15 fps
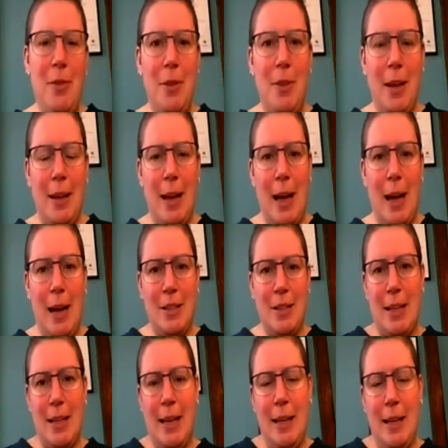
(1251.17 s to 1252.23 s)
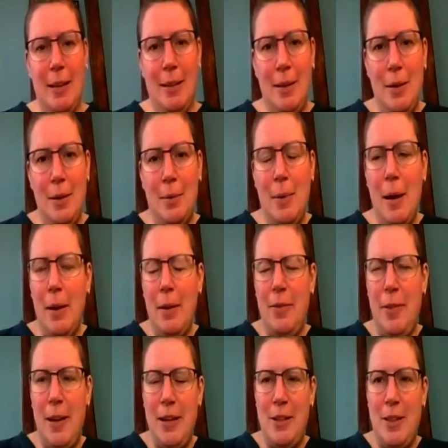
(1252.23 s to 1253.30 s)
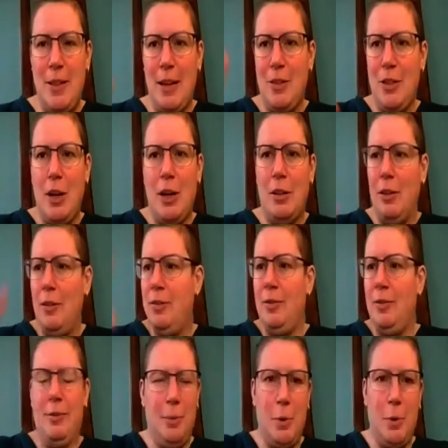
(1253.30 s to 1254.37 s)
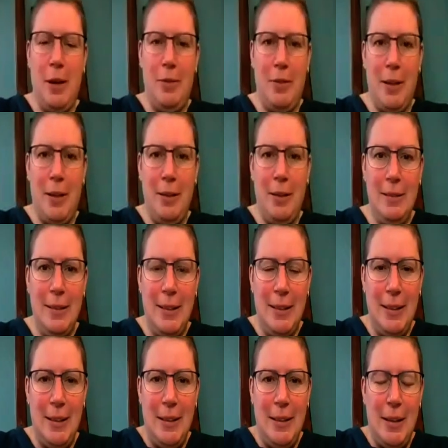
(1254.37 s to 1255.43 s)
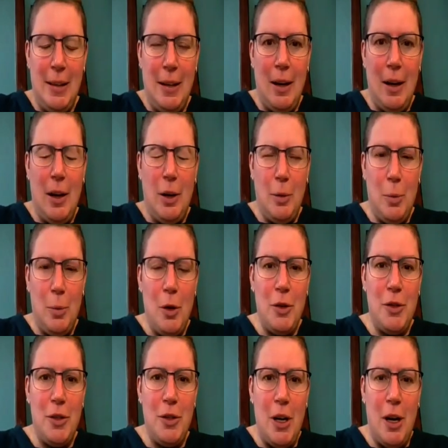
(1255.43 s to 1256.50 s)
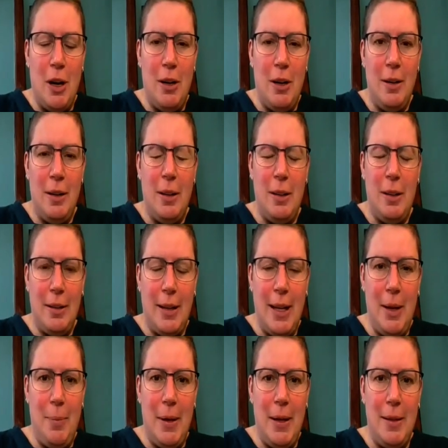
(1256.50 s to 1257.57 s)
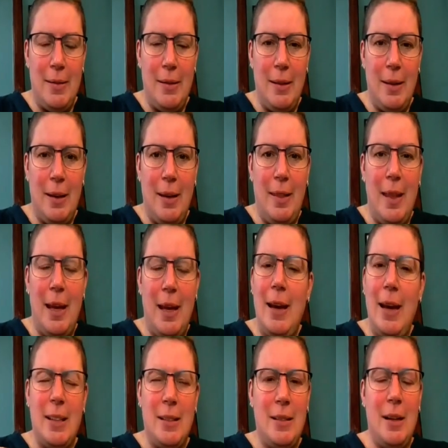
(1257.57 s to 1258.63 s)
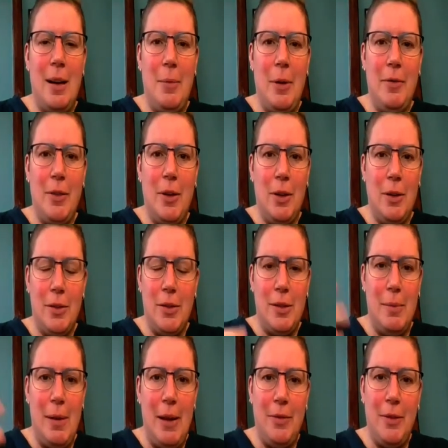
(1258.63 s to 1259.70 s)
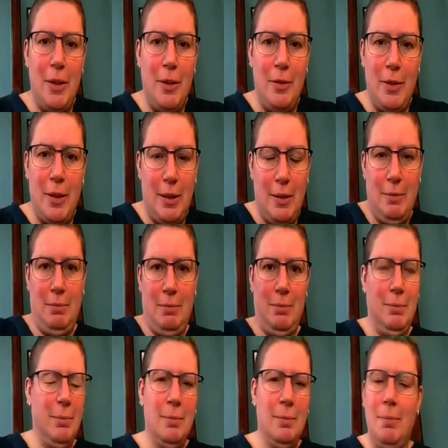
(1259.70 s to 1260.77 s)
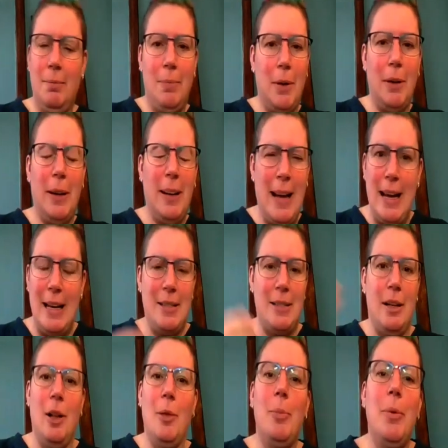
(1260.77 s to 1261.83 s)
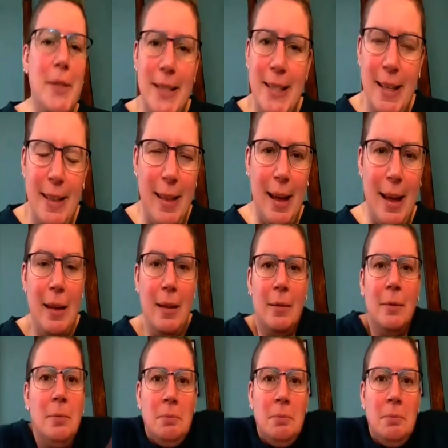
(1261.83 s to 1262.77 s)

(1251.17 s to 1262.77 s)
if you think, actually, when I finish that jar of whatever, I'll wash the jar and I'll keep it. And then next time I've got some leftover bolognese, I'll put it in there.